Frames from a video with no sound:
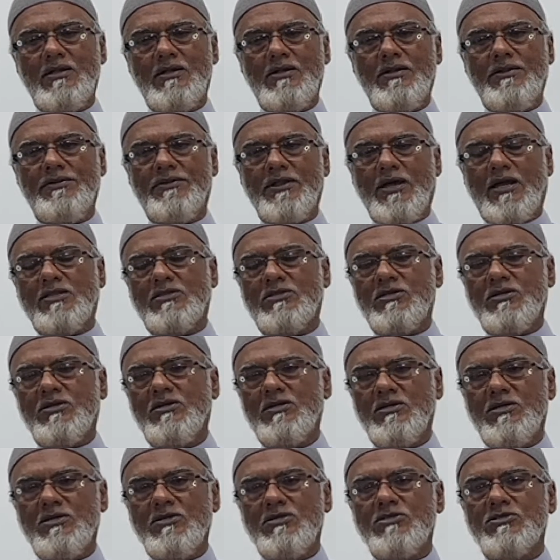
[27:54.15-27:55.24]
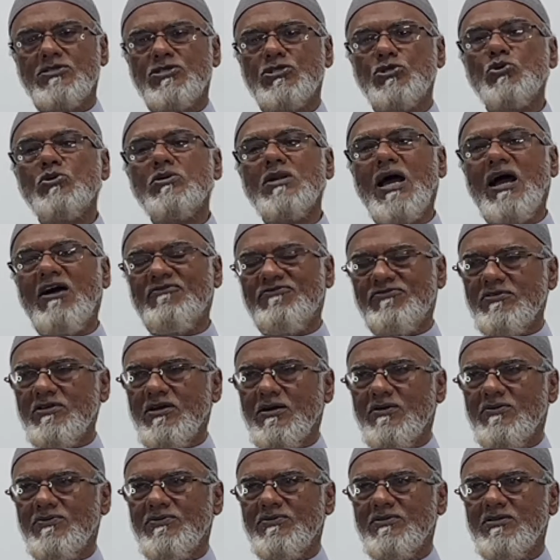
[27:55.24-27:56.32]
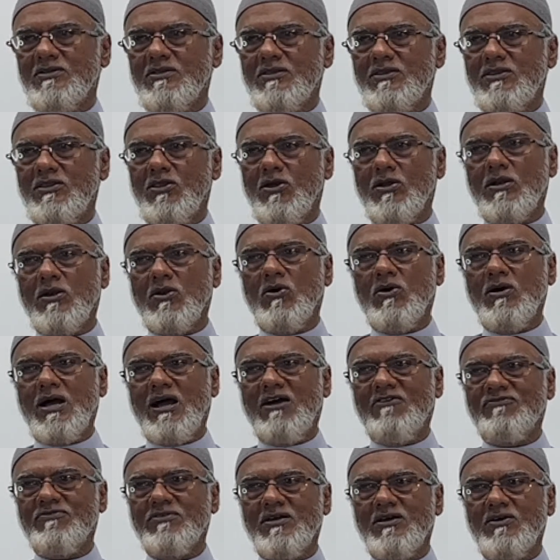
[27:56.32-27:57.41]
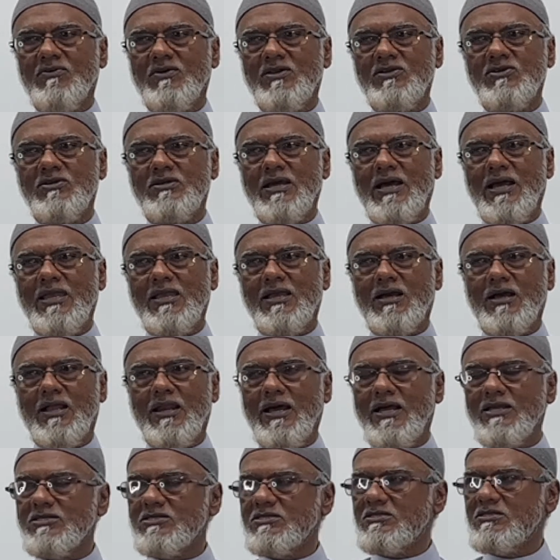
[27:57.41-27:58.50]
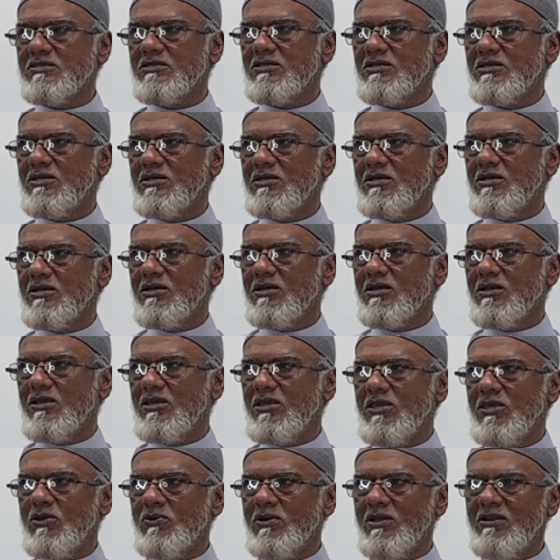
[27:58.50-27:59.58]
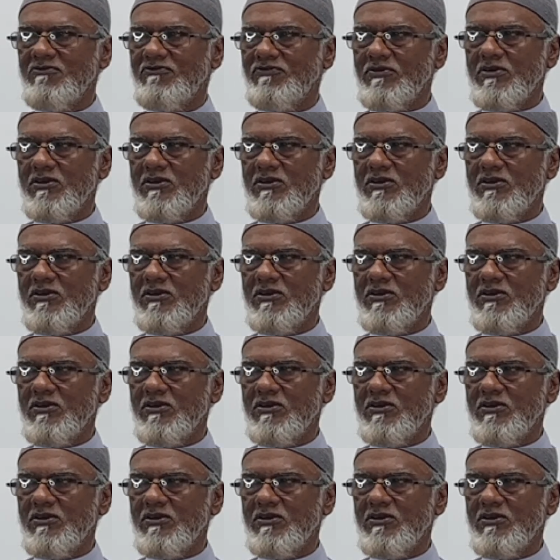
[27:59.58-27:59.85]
that soon after, not long after, when you die, khalas, you're in